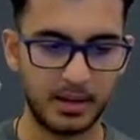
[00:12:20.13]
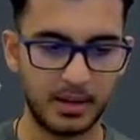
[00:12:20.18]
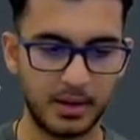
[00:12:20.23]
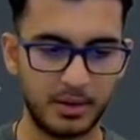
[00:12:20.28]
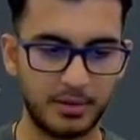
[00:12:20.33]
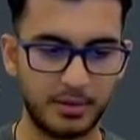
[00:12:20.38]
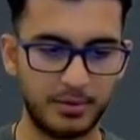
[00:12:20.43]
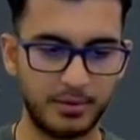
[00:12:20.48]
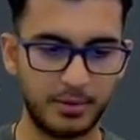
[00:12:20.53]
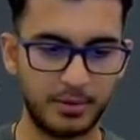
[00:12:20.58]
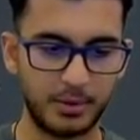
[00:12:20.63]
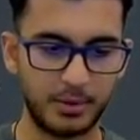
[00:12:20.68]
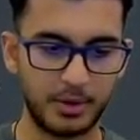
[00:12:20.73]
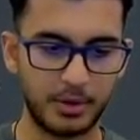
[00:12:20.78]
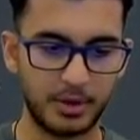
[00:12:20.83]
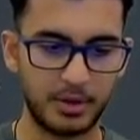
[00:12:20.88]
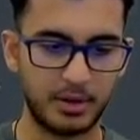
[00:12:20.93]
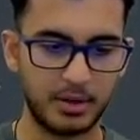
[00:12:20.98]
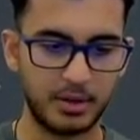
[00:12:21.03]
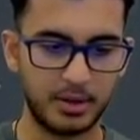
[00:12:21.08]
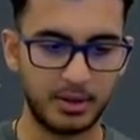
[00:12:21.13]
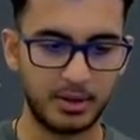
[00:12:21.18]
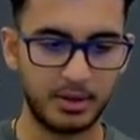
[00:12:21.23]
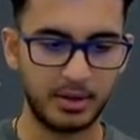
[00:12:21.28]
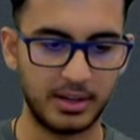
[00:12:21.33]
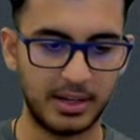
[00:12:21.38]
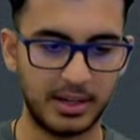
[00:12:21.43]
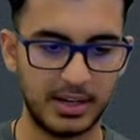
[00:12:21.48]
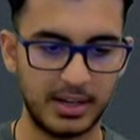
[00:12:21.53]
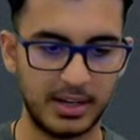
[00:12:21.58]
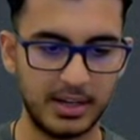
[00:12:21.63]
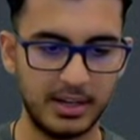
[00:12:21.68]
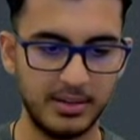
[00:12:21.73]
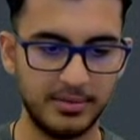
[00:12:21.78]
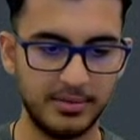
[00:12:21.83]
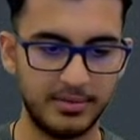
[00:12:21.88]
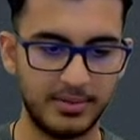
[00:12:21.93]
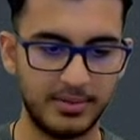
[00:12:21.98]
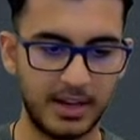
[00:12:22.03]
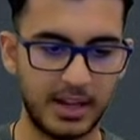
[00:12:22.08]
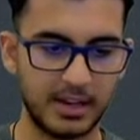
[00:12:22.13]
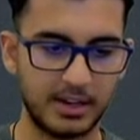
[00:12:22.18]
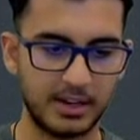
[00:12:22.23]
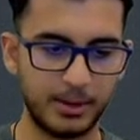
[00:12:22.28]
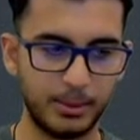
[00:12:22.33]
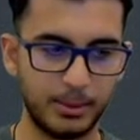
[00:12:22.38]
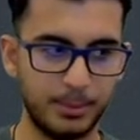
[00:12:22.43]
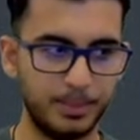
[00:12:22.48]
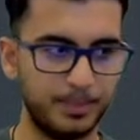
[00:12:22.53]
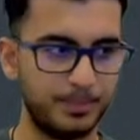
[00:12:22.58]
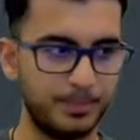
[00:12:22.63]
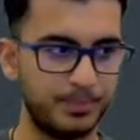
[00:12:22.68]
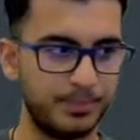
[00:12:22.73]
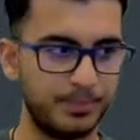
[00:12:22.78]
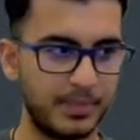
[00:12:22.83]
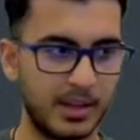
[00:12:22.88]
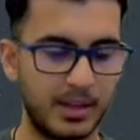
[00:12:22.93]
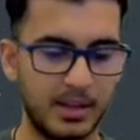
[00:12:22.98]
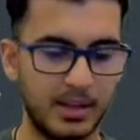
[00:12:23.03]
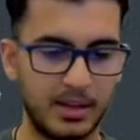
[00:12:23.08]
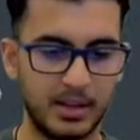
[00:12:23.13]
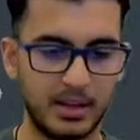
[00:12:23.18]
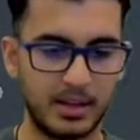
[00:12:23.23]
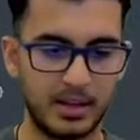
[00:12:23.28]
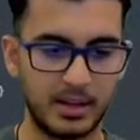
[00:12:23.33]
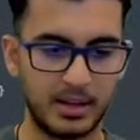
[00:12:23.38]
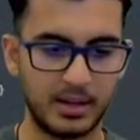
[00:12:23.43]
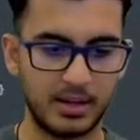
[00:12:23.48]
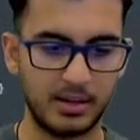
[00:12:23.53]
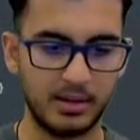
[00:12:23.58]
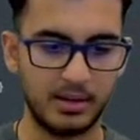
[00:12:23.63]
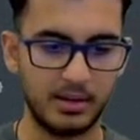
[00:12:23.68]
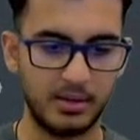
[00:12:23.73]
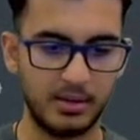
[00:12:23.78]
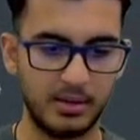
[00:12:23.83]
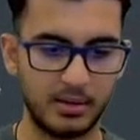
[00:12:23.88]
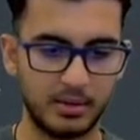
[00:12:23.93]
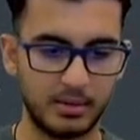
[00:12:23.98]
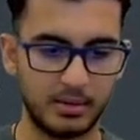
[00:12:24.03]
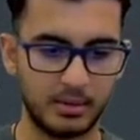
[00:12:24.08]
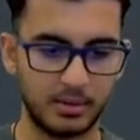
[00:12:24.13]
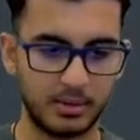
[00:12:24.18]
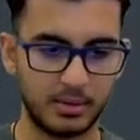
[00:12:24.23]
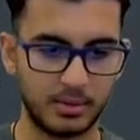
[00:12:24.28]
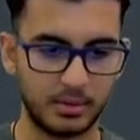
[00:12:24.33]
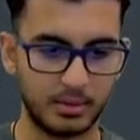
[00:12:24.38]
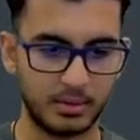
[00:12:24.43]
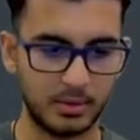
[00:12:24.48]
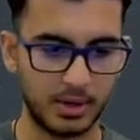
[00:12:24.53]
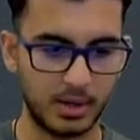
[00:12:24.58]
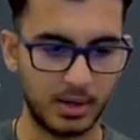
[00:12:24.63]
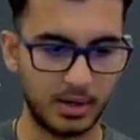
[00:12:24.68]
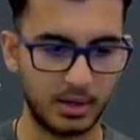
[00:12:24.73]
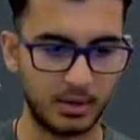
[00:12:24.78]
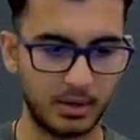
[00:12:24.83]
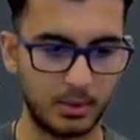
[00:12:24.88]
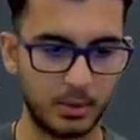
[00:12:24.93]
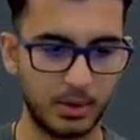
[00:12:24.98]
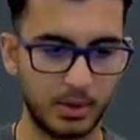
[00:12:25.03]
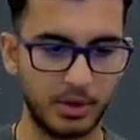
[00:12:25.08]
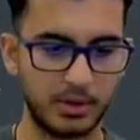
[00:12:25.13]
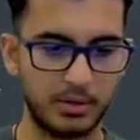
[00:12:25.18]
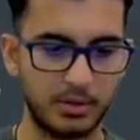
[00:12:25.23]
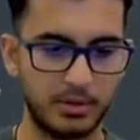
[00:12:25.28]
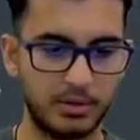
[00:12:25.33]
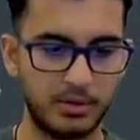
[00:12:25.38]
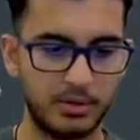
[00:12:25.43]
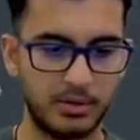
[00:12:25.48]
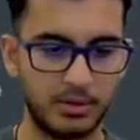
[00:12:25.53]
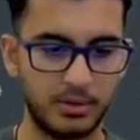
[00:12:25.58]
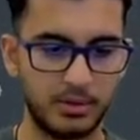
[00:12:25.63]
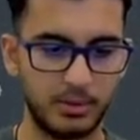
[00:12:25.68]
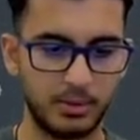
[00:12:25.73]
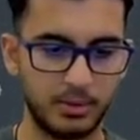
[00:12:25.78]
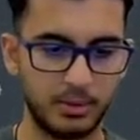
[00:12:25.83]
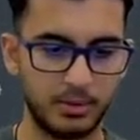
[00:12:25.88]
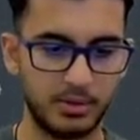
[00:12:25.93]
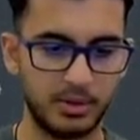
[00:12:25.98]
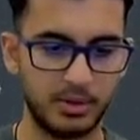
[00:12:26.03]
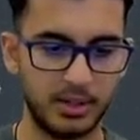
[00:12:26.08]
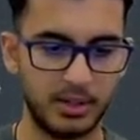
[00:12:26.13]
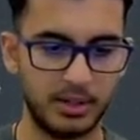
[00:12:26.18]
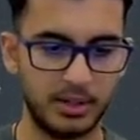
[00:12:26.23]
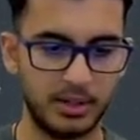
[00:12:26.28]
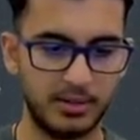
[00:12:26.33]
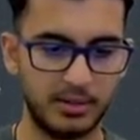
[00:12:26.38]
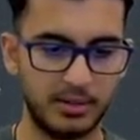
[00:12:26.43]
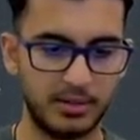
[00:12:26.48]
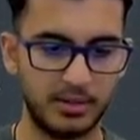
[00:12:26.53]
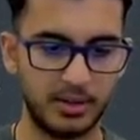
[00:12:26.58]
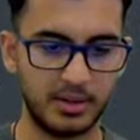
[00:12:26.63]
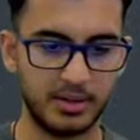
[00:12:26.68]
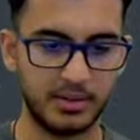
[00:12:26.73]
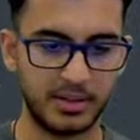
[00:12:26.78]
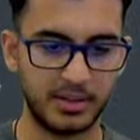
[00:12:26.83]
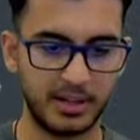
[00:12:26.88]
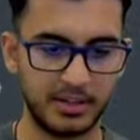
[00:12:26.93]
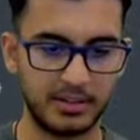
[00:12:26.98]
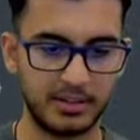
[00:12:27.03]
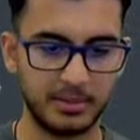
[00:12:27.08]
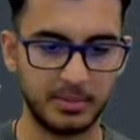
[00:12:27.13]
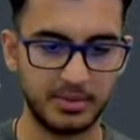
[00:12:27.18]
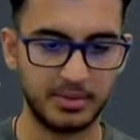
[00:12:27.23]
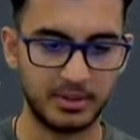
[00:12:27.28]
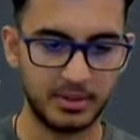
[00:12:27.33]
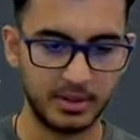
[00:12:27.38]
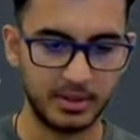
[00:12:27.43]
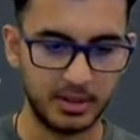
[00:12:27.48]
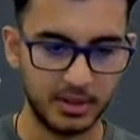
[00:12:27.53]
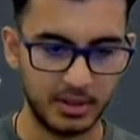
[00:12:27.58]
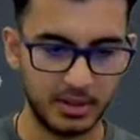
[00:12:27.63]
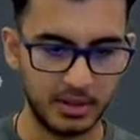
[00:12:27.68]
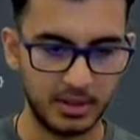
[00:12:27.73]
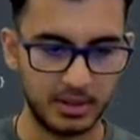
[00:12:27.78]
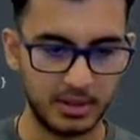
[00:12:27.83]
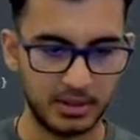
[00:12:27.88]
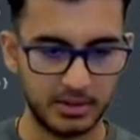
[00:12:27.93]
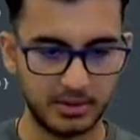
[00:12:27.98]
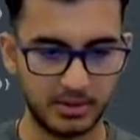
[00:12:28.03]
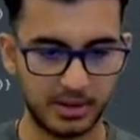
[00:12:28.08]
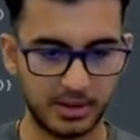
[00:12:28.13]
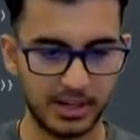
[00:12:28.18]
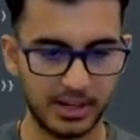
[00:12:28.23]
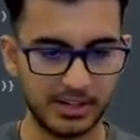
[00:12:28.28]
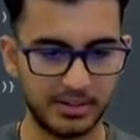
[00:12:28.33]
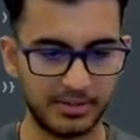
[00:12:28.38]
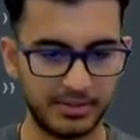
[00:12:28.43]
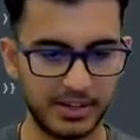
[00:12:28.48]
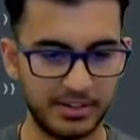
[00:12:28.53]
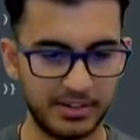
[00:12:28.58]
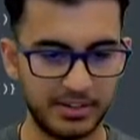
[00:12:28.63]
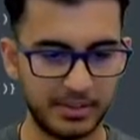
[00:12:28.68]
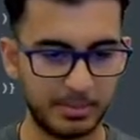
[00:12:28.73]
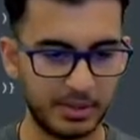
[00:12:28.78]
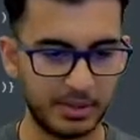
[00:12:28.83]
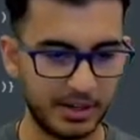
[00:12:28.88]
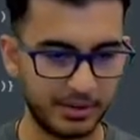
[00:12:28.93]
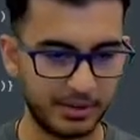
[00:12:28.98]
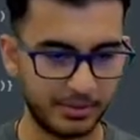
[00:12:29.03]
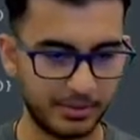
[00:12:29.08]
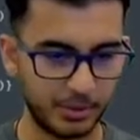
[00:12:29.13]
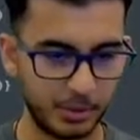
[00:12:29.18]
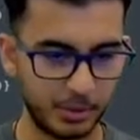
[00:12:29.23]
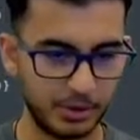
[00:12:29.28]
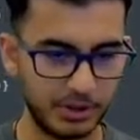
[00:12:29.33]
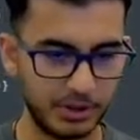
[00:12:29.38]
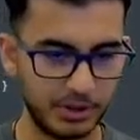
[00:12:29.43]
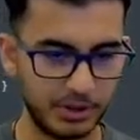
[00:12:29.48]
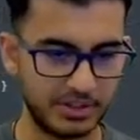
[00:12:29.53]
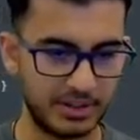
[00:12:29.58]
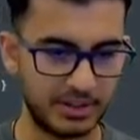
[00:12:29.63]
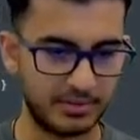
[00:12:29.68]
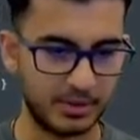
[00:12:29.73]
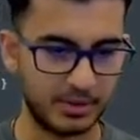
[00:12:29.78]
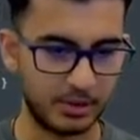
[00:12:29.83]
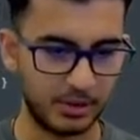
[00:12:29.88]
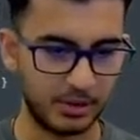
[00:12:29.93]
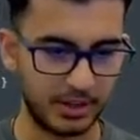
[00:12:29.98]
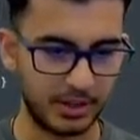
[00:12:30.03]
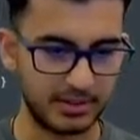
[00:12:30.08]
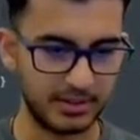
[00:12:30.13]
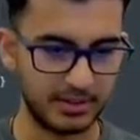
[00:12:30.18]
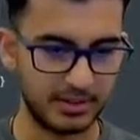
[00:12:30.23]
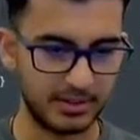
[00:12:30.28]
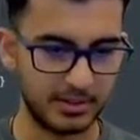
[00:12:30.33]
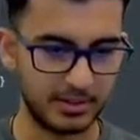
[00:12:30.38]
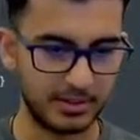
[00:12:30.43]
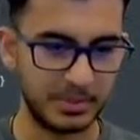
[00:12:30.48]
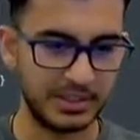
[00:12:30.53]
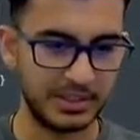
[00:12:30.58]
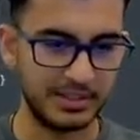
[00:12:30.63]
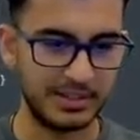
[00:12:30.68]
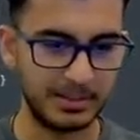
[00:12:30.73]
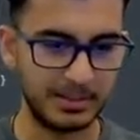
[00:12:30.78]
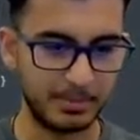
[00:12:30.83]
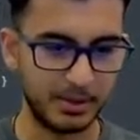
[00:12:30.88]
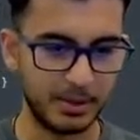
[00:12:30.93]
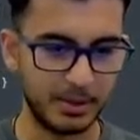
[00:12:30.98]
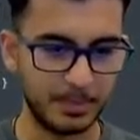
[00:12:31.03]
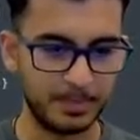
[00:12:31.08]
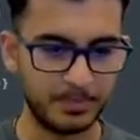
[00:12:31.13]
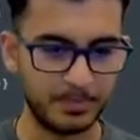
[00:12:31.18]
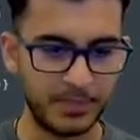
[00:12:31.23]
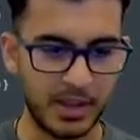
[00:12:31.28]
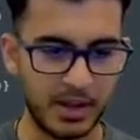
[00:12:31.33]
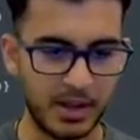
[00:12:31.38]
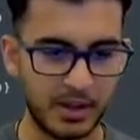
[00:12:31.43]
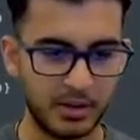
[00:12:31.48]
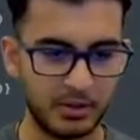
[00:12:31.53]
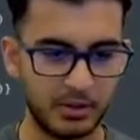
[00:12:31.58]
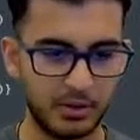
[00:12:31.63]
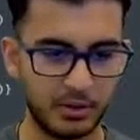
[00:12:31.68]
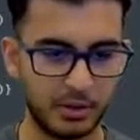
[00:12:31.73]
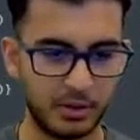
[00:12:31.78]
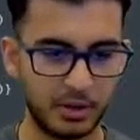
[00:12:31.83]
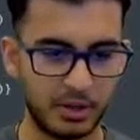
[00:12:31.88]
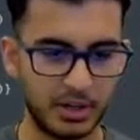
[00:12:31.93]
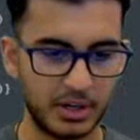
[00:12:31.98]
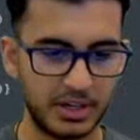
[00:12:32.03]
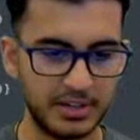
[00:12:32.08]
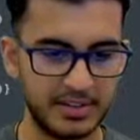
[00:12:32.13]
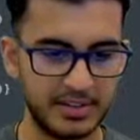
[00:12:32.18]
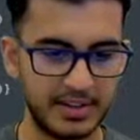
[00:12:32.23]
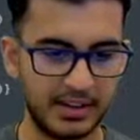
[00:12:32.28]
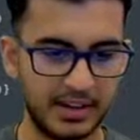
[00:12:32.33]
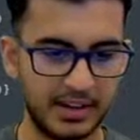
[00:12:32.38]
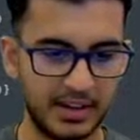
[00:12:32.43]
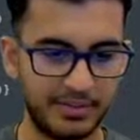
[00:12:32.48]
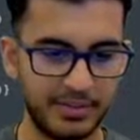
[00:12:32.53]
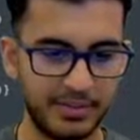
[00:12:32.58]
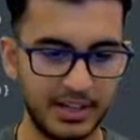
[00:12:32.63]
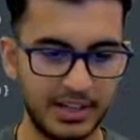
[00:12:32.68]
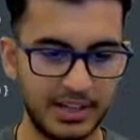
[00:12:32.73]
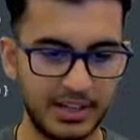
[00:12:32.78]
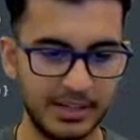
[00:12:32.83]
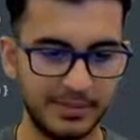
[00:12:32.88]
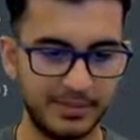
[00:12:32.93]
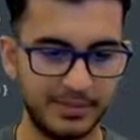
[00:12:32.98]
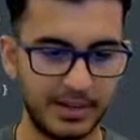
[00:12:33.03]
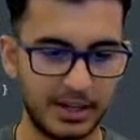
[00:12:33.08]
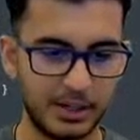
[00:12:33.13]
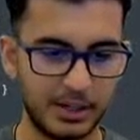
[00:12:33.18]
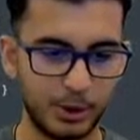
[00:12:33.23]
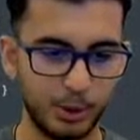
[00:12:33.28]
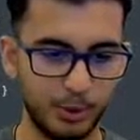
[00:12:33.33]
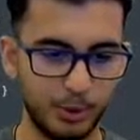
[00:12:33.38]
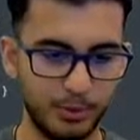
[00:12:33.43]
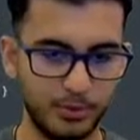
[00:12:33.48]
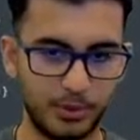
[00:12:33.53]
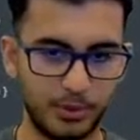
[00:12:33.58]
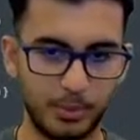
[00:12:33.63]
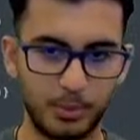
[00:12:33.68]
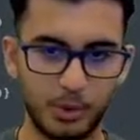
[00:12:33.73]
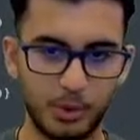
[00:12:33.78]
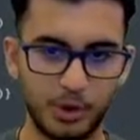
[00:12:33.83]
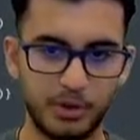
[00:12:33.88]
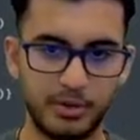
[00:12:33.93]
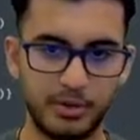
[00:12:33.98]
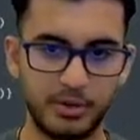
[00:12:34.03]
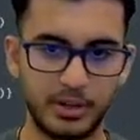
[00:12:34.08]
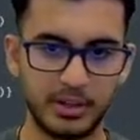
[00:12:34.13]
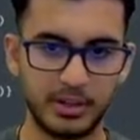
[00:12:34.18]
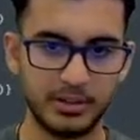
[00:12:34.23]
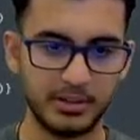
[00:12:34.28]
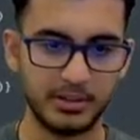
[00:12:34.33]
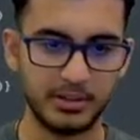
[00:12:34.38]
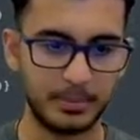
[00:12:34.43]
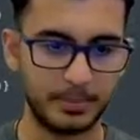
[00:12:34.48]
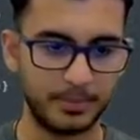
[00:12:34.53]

for key value in word to int dot items. So again, it's a very simple line of code. You just have to look at it a bit deeper. So you're going to take every key value from word to int,